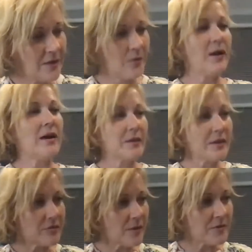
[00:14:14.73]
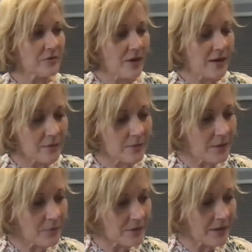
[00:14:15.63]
Wow, that drum is great. Wow. What?